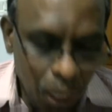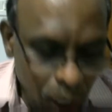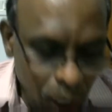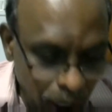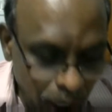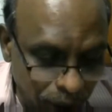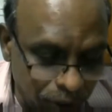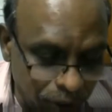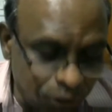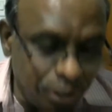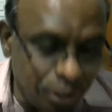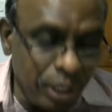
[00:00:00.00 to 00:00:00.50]

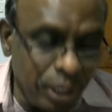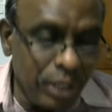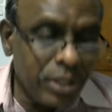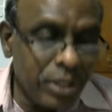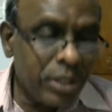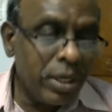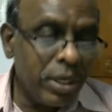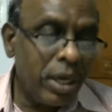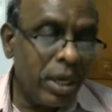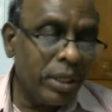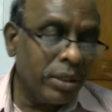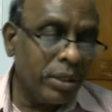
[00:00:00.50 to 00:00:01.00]
I see
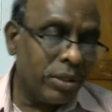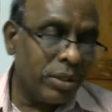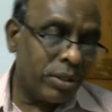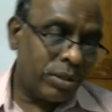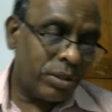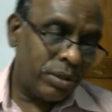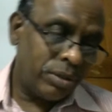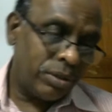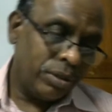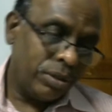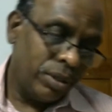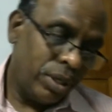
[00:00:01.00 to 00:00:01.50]

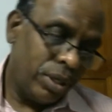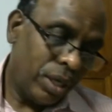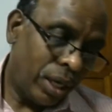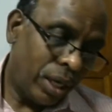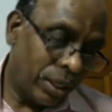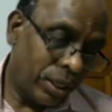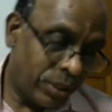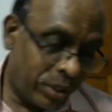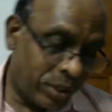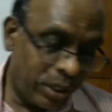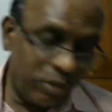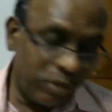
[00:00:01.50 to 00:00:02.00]
science,
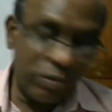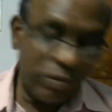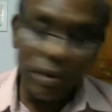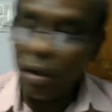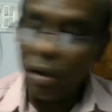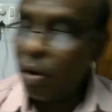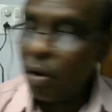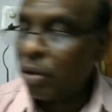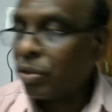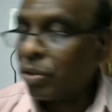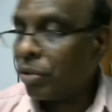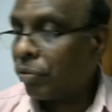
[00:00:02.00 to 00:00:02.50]
I see
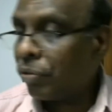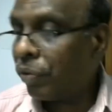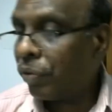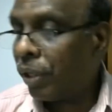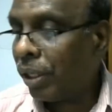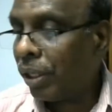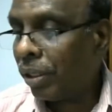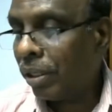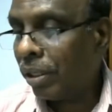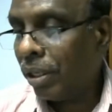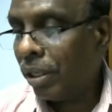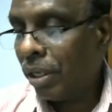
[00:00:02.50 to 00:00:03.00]

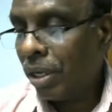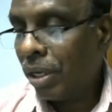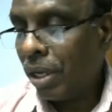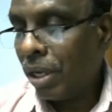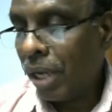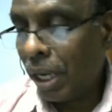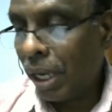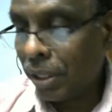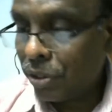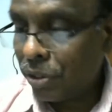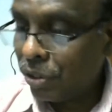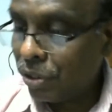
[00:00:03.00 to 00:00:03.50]
philosophy,
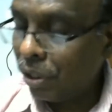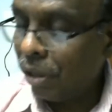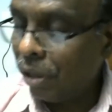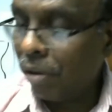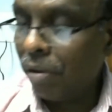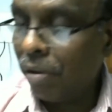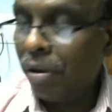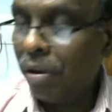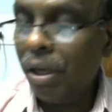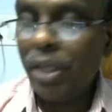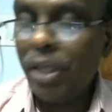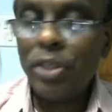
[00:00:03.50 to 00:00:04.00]
I see
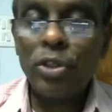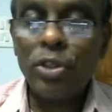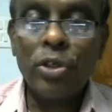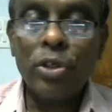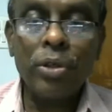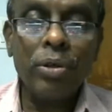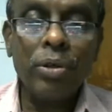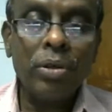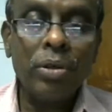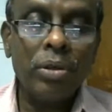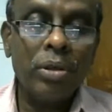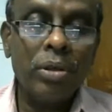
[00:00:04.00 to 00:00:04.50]

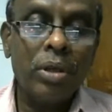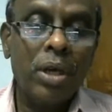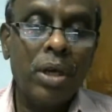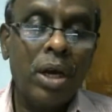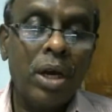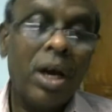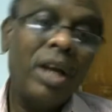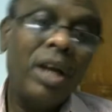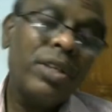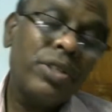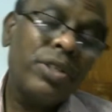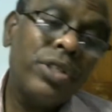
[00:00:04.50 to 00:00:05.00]
religion,
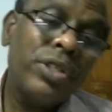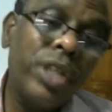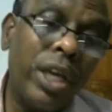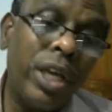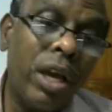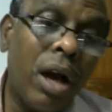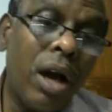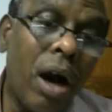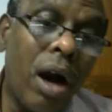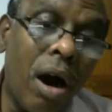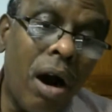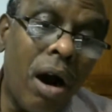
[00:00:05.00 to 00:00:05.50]
I
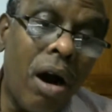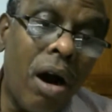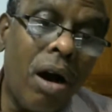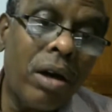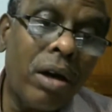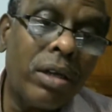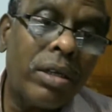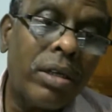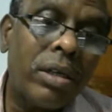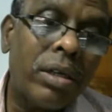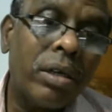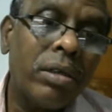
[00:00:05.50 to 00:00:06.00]
see
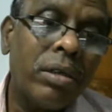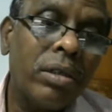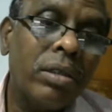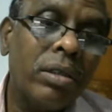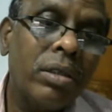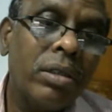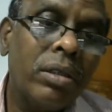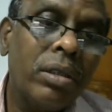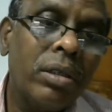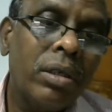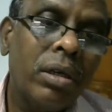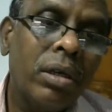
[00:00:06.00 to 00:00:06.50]
art
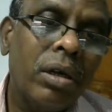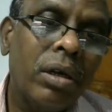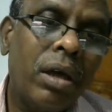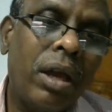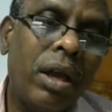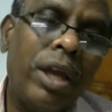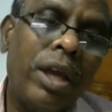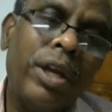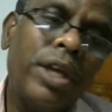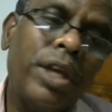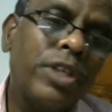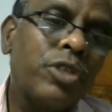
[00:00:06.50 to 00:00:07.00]

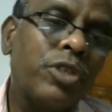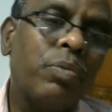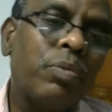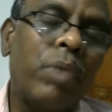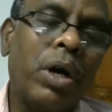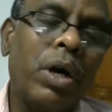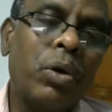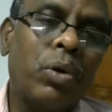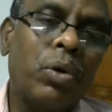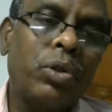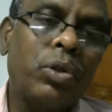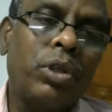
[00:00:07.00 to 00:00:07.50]
in his
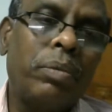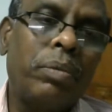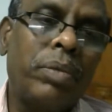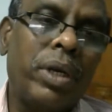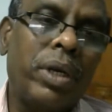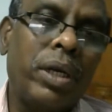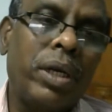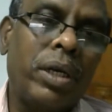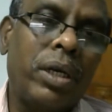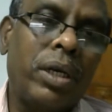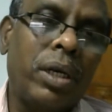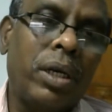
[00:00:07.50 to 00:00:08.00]

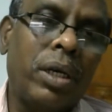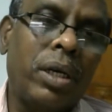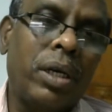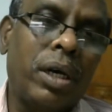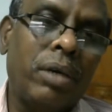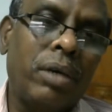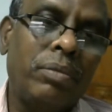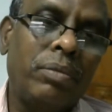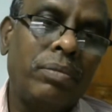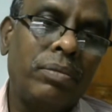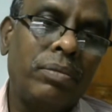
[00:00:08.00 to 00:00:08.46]
Mankutimana Kagga.